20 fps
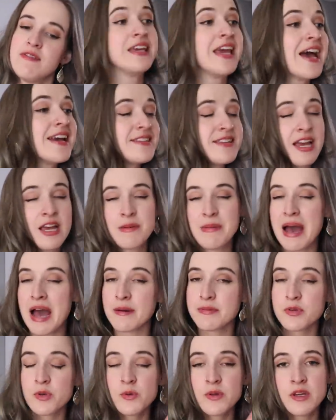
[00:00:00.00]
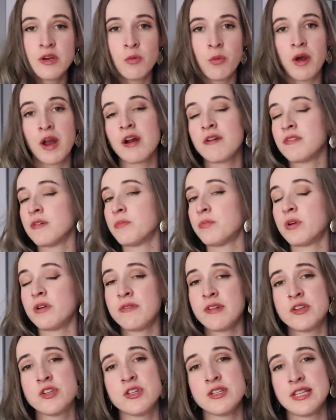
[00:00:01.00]
Yes, I am absolutely aware of the
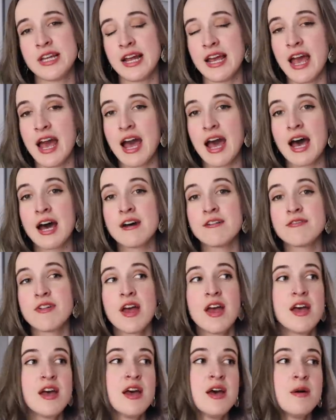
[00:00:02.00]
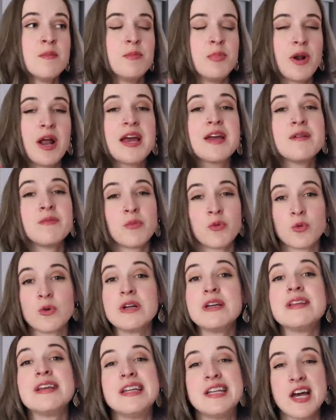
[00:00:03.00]
privileges that I have, but I am
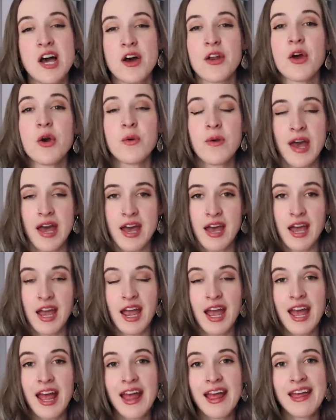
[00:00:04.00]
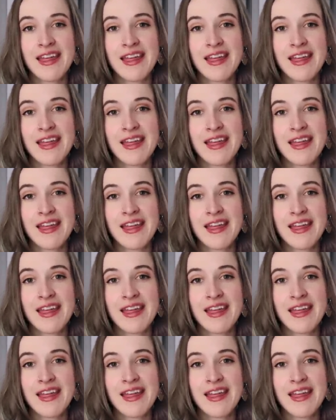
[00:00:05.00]
really not okay.